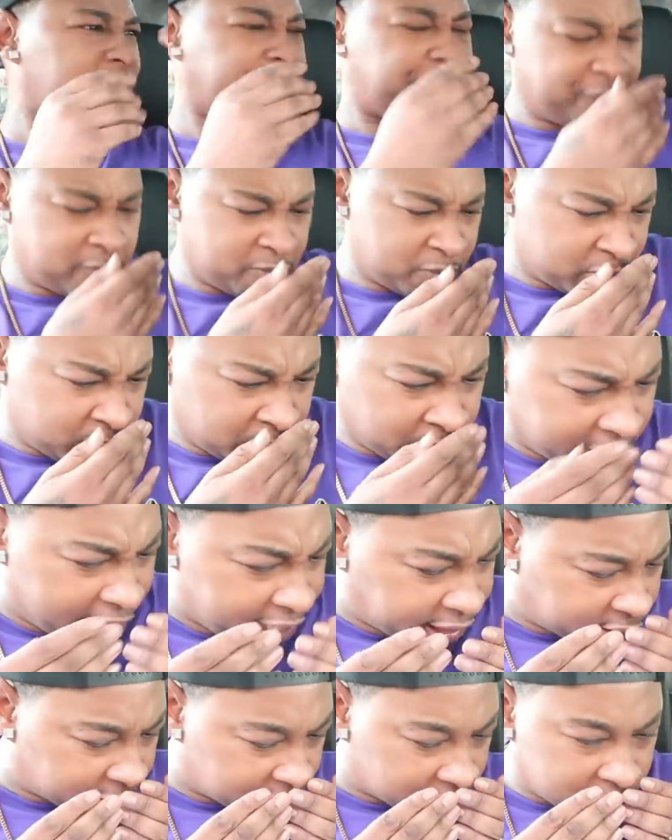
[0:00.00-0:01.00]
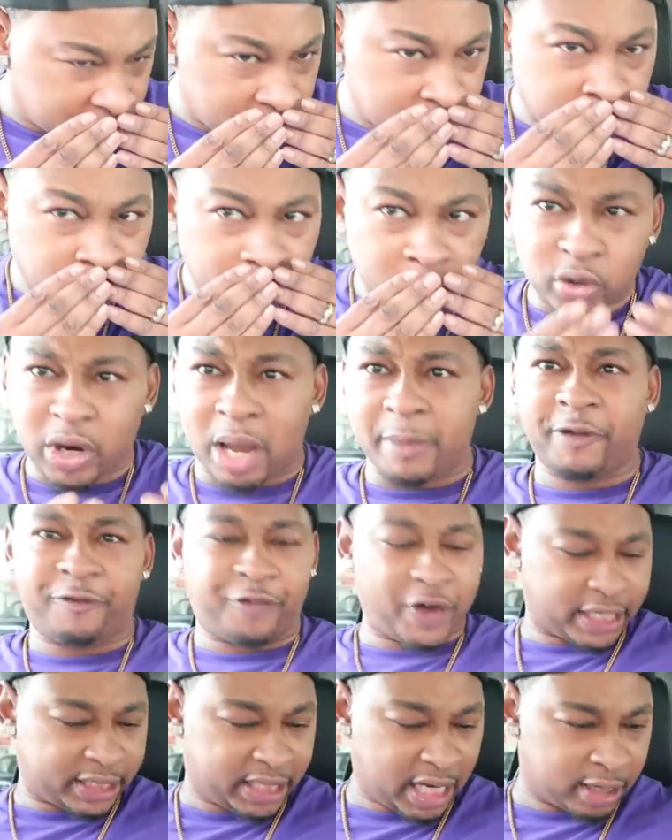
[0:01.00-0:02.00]
what the Nesha, what is you got me
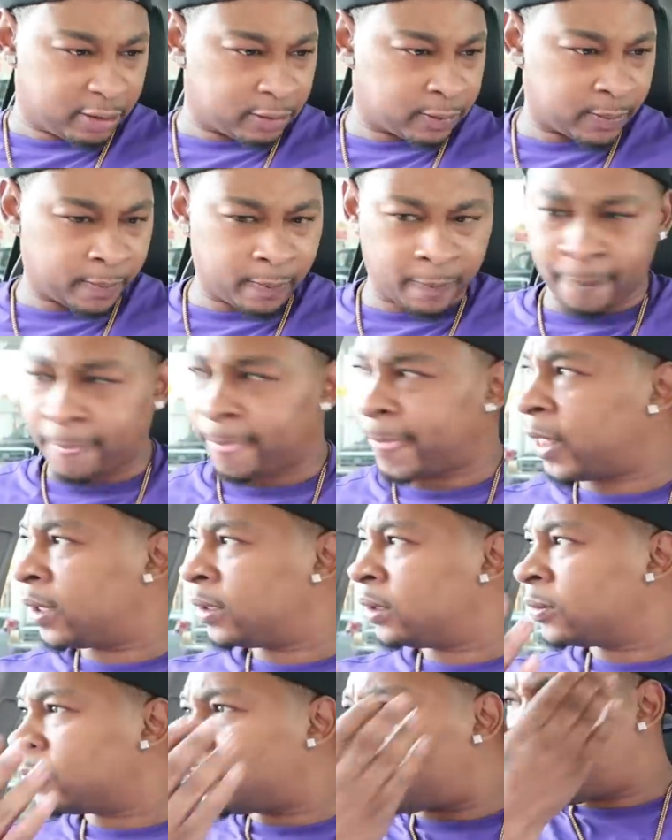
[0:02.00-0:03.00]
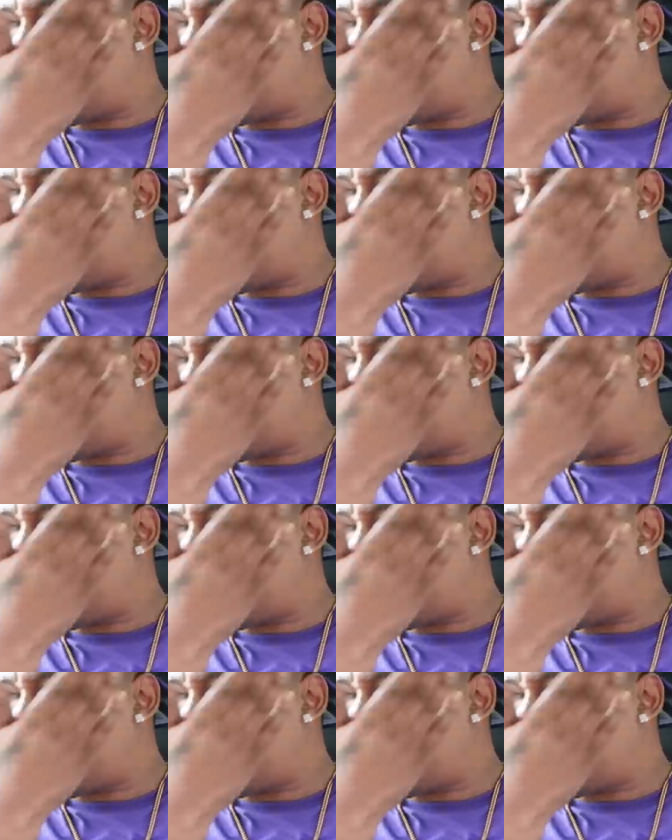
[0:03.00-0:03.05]
fucked up. What is